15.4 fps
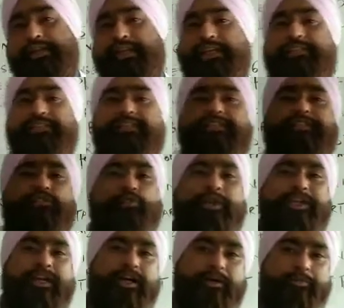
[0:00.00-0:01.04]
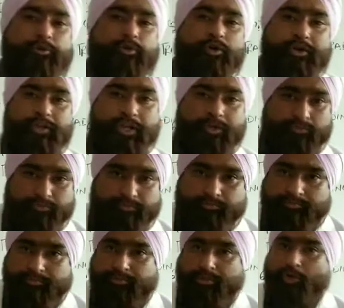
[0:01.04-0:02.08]
index is going up or down.
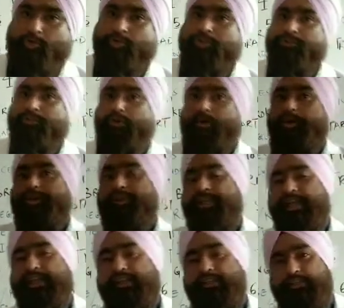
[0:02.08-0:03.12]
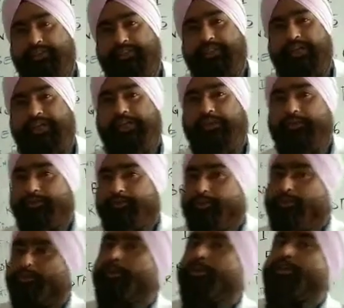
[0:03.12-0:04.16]
Dow Jones called the US 30
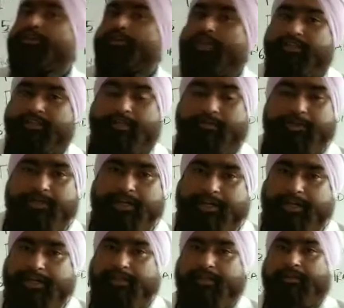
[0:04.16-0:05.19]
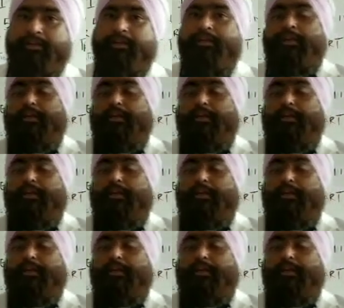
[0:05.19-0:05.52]
also, like German 30.